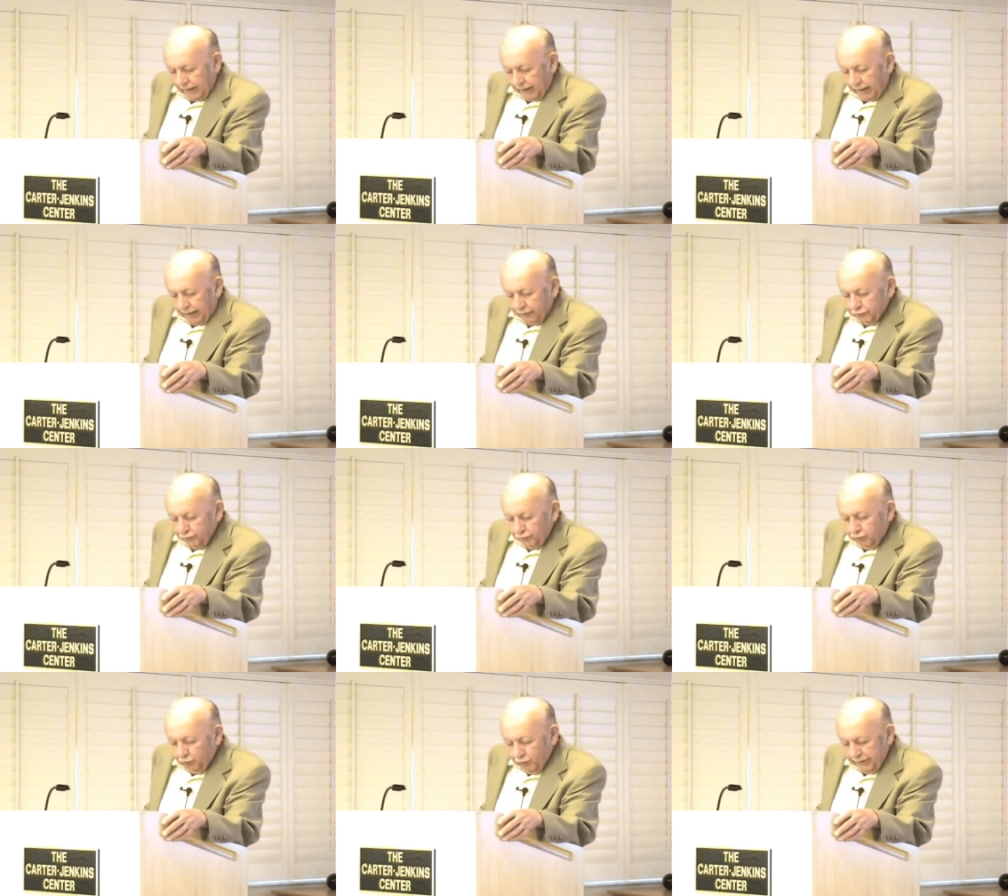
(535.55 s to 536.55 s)
out
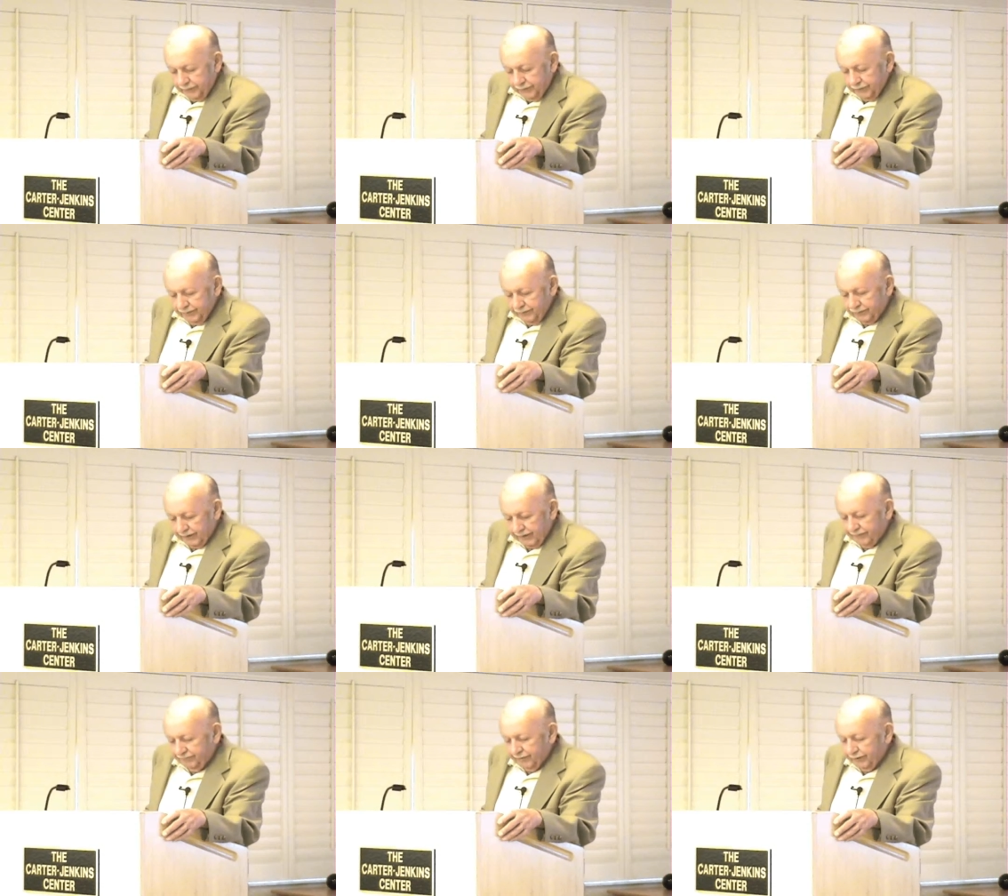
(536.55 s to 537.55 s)
of which
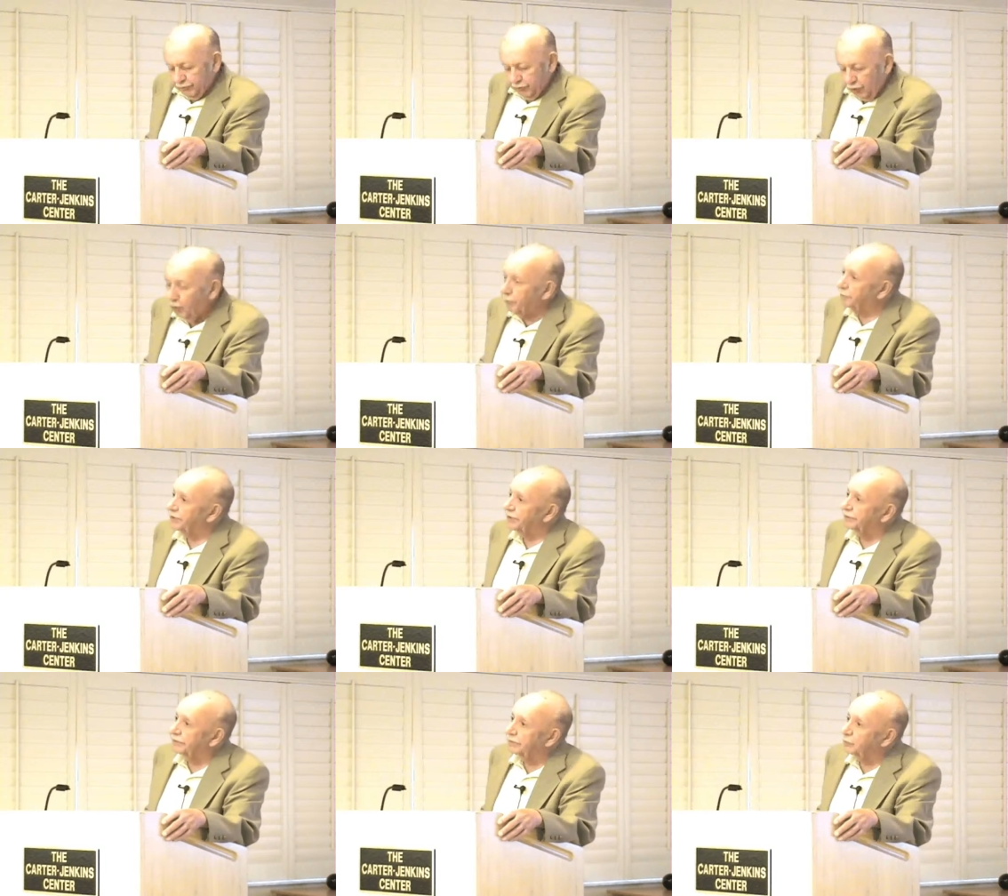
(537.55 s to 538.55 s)
self and
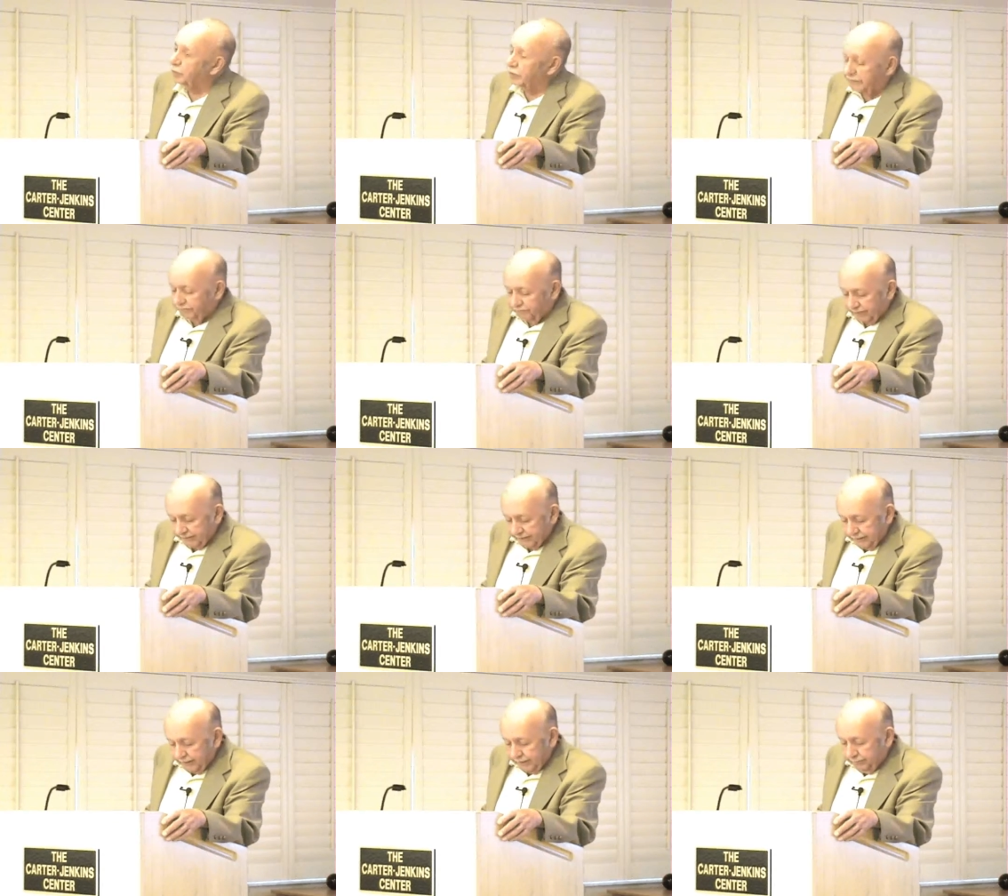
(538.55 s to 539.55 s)
object will
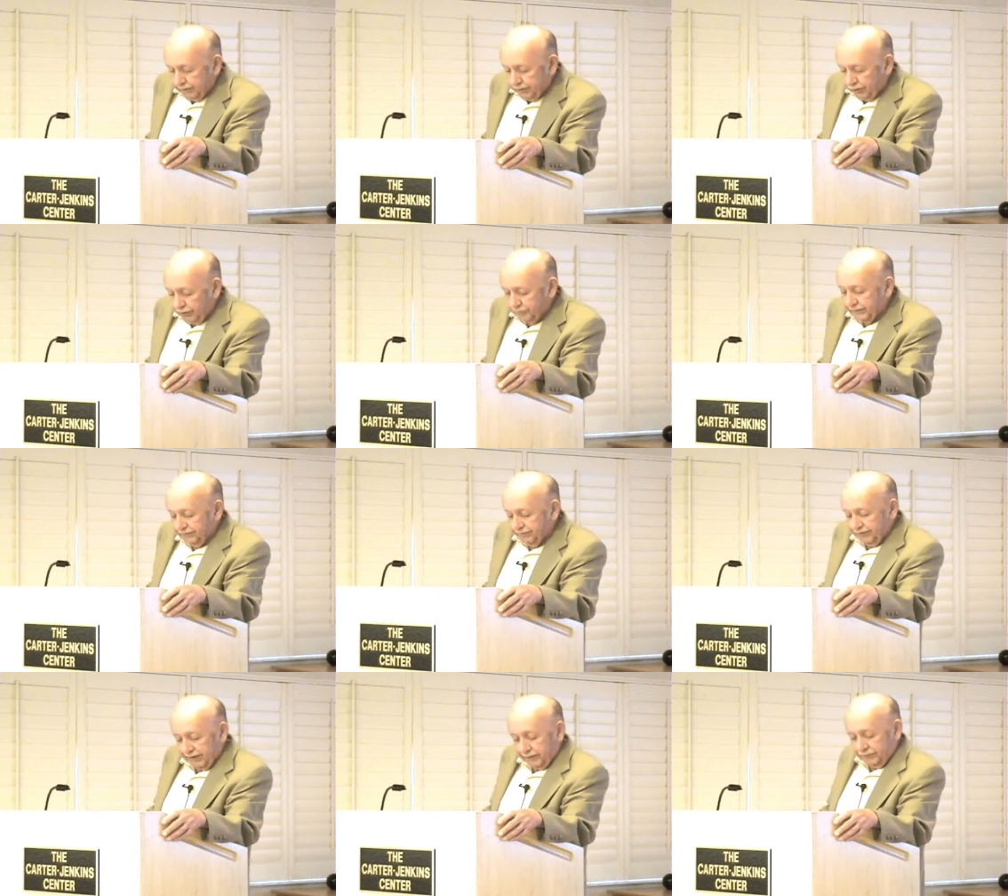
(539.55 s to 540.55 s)
finally become
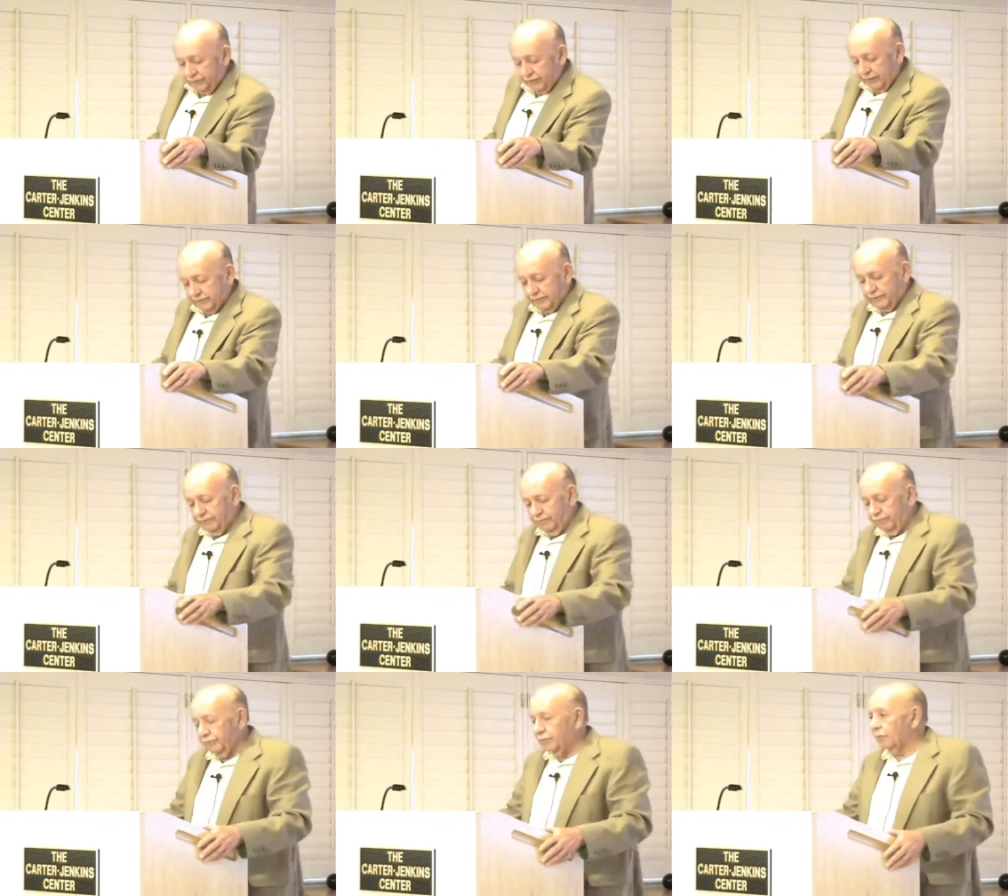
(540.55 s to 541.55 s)
differentiated.
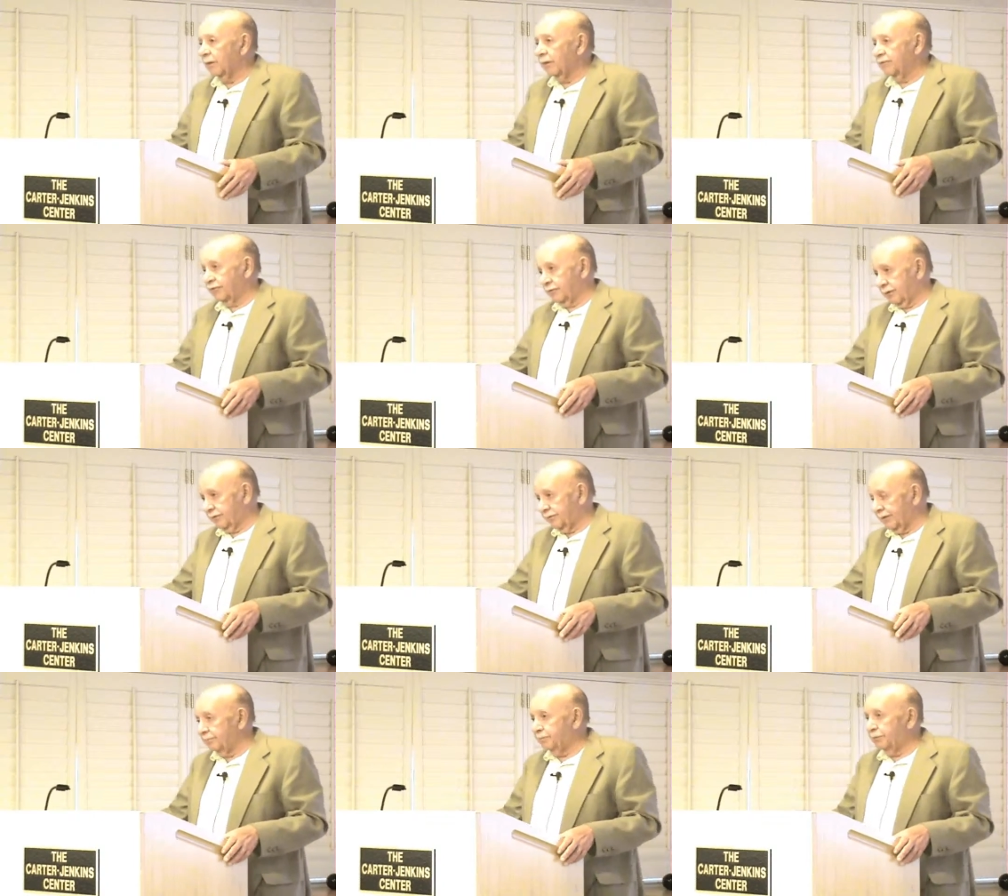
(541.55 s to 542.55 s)
For
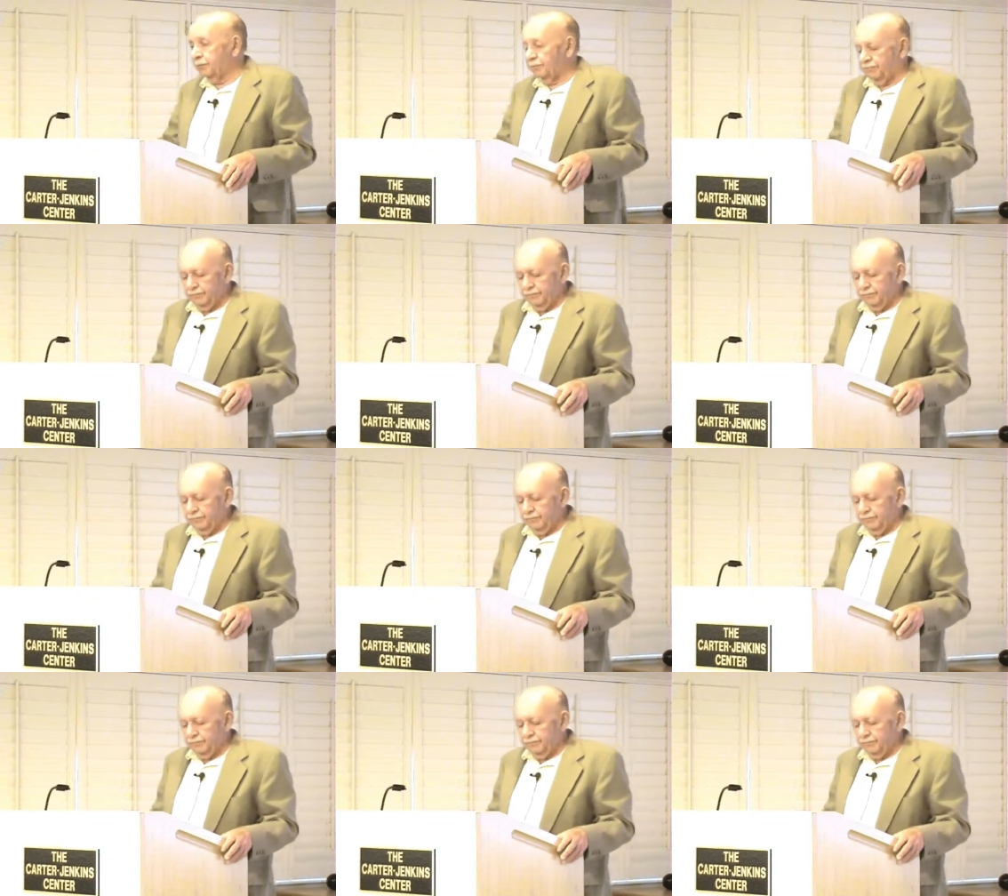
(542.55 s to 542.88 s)
example,